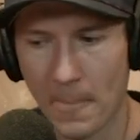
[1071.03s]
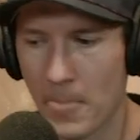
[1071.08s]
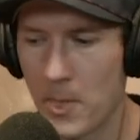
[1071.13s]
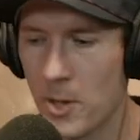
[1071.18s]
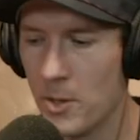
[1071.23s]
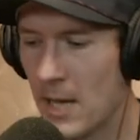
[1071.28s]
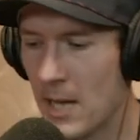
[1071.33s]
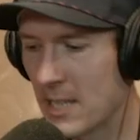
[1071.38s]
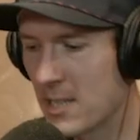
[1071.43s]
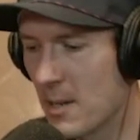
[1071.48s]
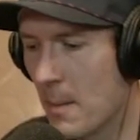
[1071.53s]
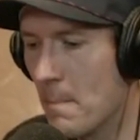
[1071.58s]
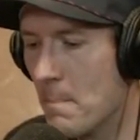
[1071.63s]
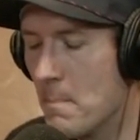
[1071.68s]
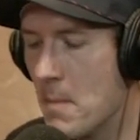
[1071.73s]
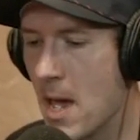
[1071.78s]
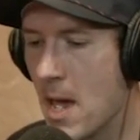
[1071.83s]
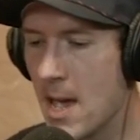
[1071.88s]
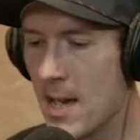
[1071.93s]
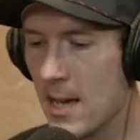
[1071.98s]
dude. That's
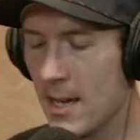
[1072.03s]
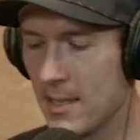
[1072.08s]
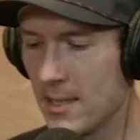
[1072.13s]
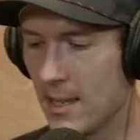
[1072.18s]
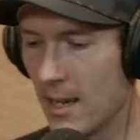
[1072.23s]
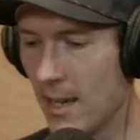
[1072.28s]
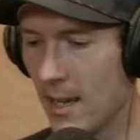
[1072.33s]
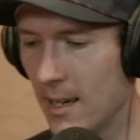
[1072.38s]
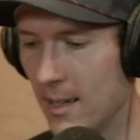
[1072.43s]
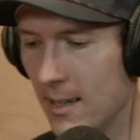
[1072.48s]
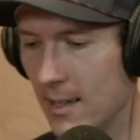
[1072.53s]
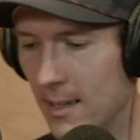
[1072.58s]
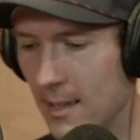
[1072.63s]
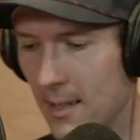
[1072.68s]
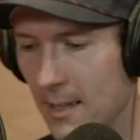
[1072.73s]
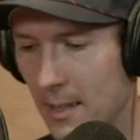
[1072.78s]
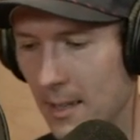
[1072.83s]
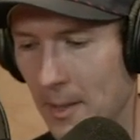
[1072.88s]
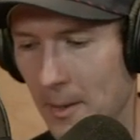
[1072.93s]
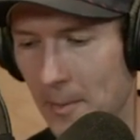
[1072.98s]
amazing.
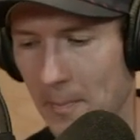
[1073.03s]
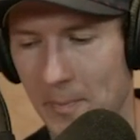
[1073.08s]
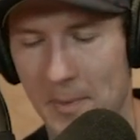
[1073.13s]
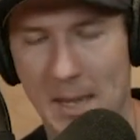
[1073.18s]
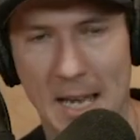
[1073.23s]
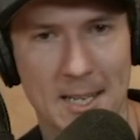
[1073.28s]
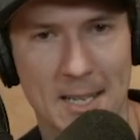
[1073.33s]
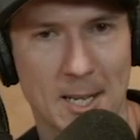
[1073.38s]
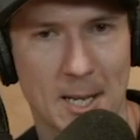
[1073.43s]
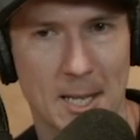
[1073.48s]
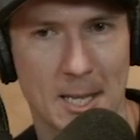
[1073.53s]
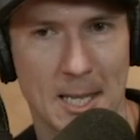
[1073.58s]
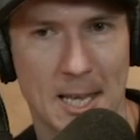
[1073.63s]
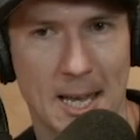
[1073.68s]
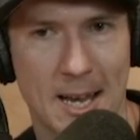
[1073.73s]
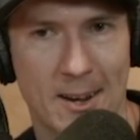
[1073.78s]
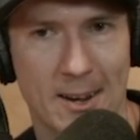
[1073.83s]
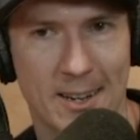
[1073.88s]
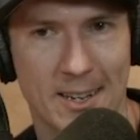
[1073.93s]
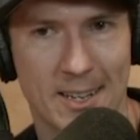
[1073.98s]
That's
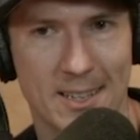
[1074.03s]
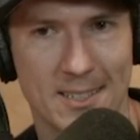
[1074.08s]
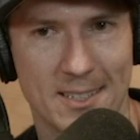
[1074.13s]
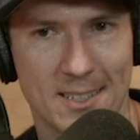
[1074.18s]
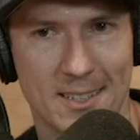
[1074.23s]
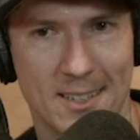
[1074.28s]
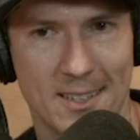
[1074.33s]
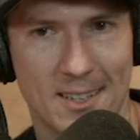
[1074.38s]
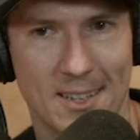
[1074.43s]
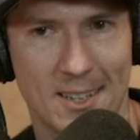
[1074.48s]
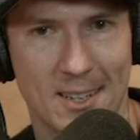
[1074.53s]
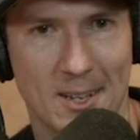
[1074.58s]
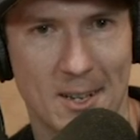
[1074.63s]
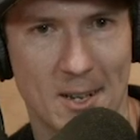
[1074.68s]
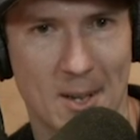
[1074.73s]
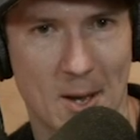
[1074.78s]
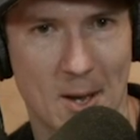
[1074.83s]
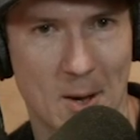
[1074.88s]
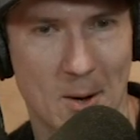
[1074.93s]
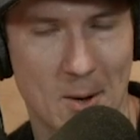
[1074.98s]
hilarious.
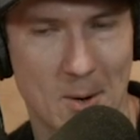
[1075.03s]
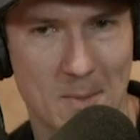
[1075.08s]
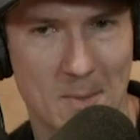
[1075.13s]
Oh